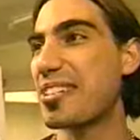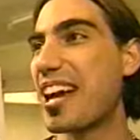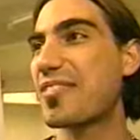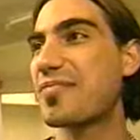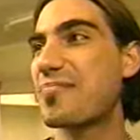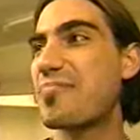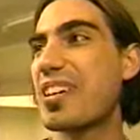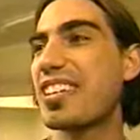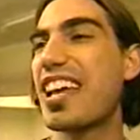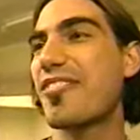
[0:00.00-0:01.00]
I've
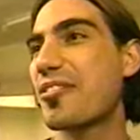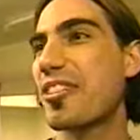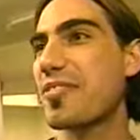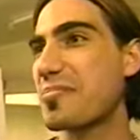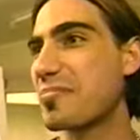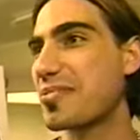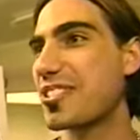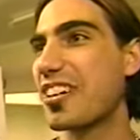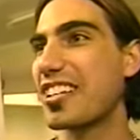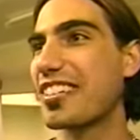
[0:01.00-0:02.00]
been everywhere from
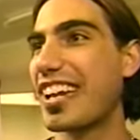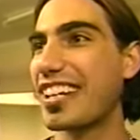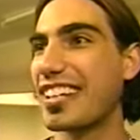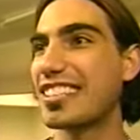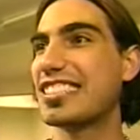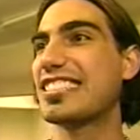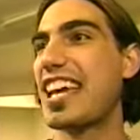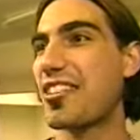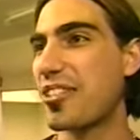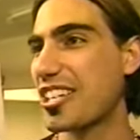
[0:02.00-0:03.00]
Toronto, Canada, to
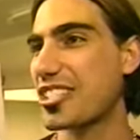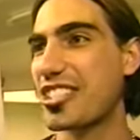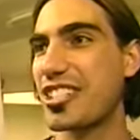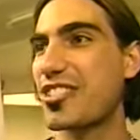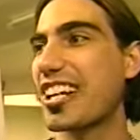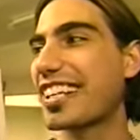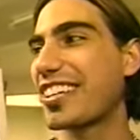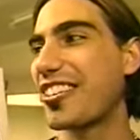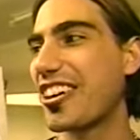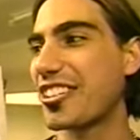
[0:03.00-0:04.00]
Seattle, Washington, trying to
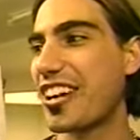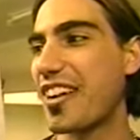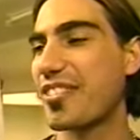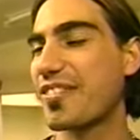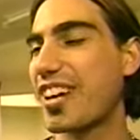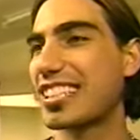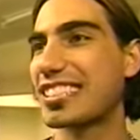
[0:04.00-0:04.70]
get her autograph, and finally